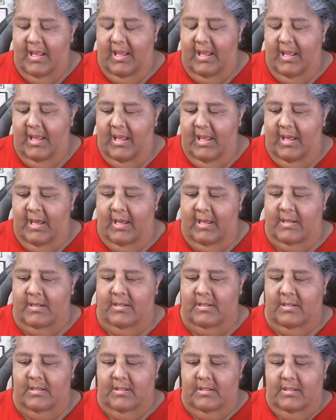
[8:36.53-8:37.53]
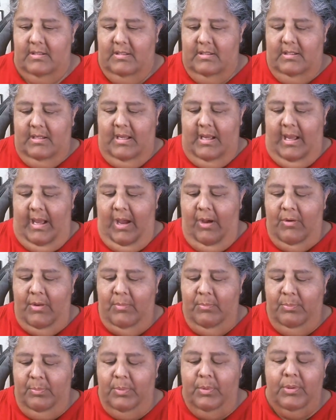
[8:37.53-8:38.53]
and how
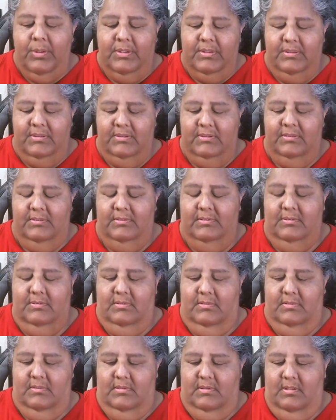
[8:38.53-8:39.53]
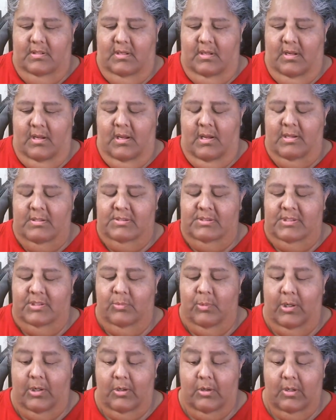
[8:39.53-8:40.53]
important
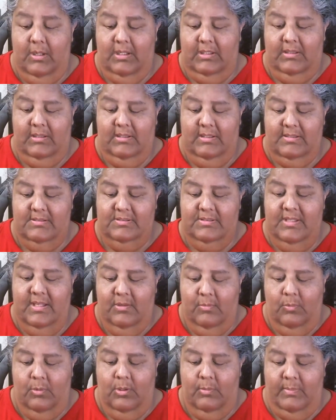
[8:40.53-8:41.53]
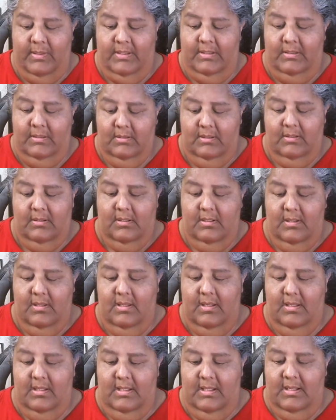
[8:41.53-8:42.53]
Siwakwat, the snake woman,
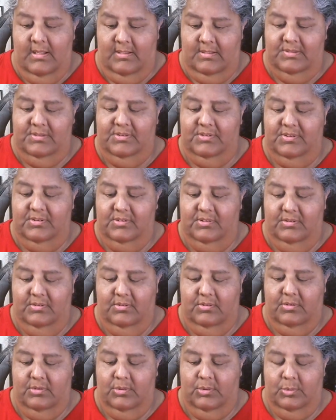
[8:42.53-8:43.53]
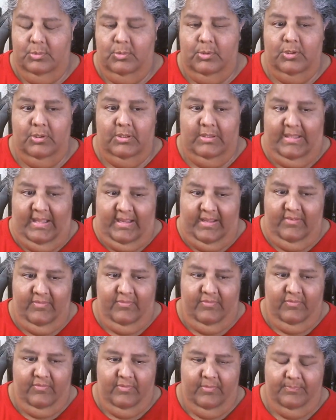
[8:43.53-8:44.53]
is to our life.
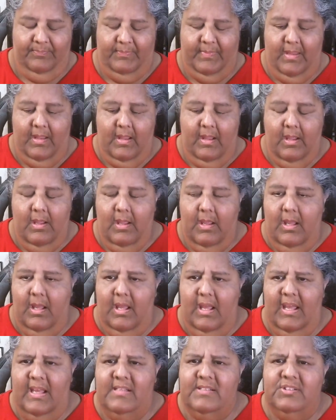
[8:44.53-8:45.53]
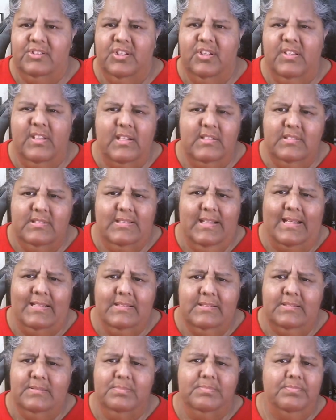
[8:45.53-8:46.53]
And so that's
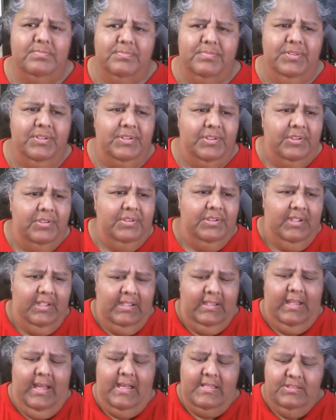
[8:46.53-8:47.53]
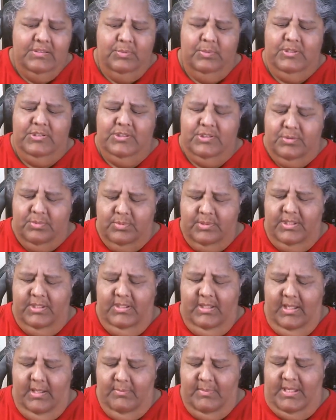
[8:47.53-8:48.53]
the class was
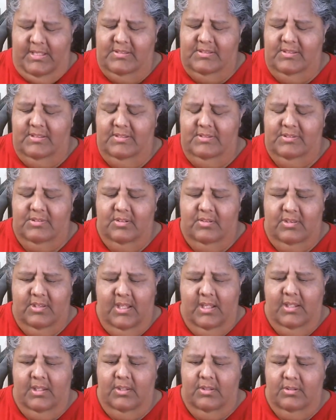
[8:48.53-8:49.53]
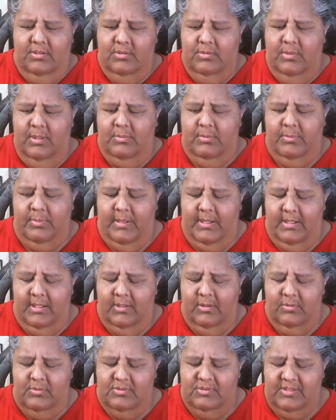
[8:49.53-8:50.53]
really amazing. So thank you to everybody
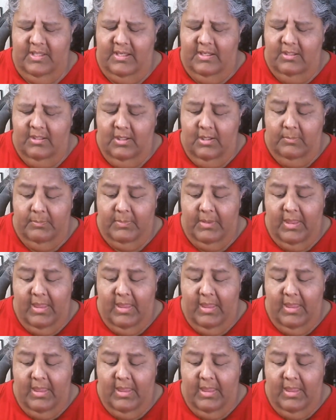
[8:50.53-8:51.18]
who signed up.